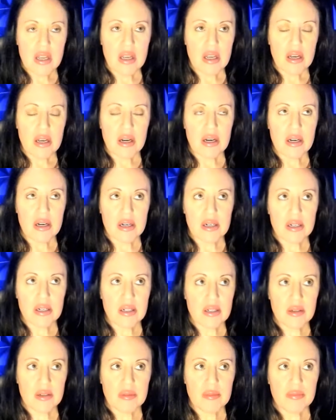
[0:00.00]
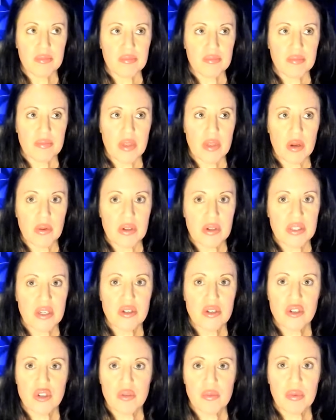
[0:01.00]
Um, there is
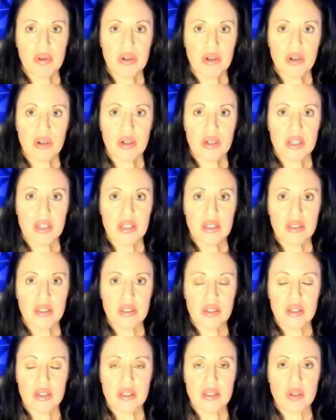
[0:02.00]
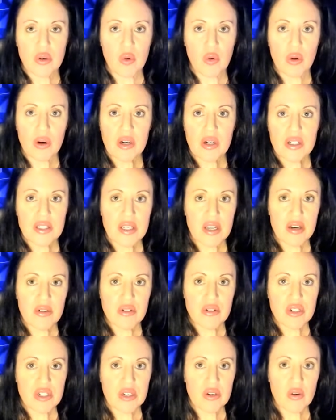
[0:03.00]
a Jupiter in Taurus
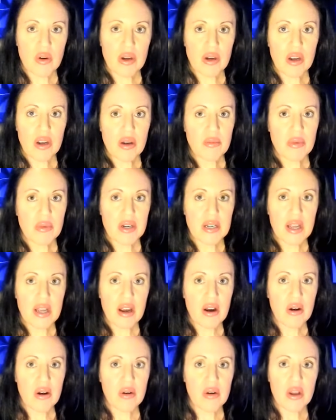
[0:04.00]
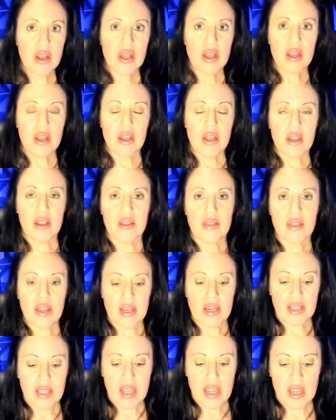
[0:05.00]
energy going on right now
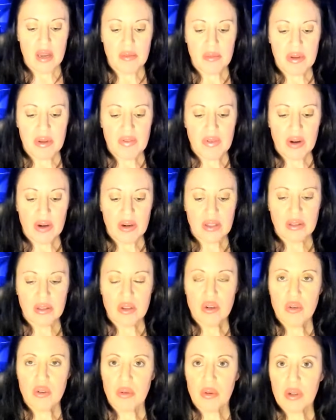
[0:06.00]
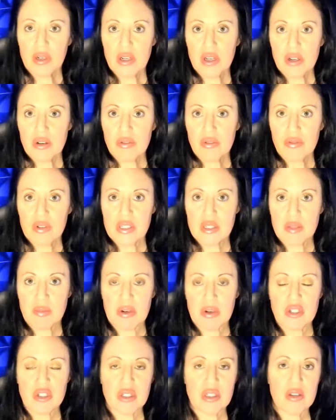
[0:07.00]
that can be very lucrative,
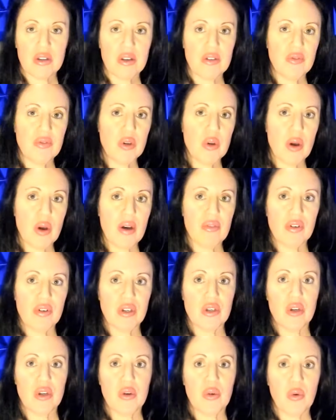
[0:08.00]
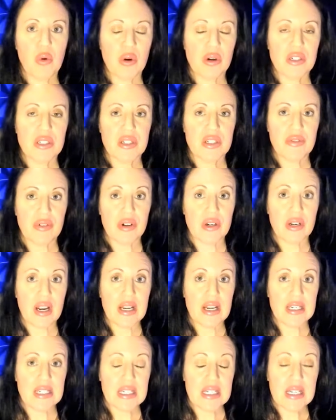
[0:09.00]
especially if you have a new or different
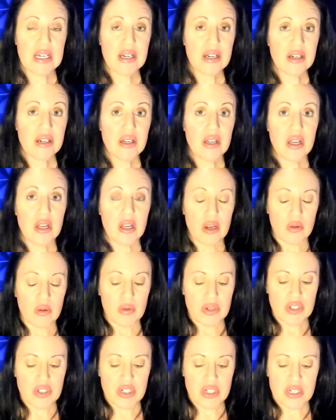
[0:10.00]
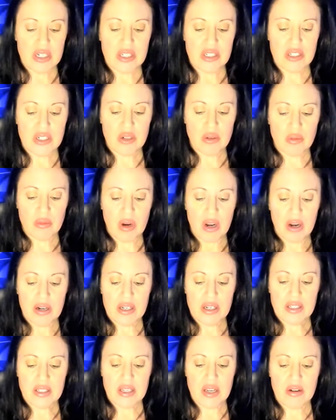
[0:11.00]
idea, which is
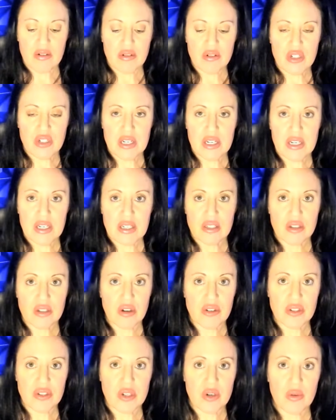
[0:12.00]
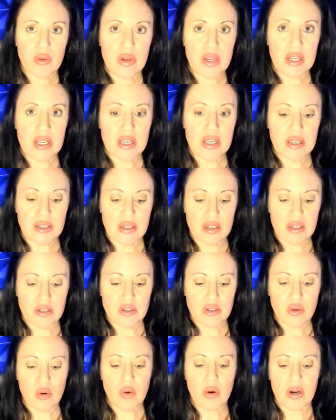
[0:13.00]
Uranus energy is also in
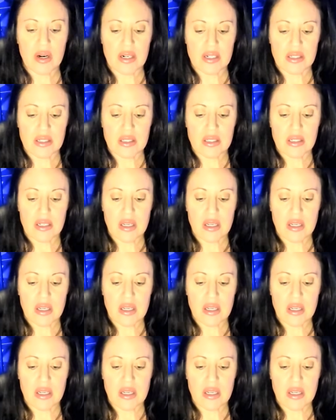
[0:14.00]
Taurus.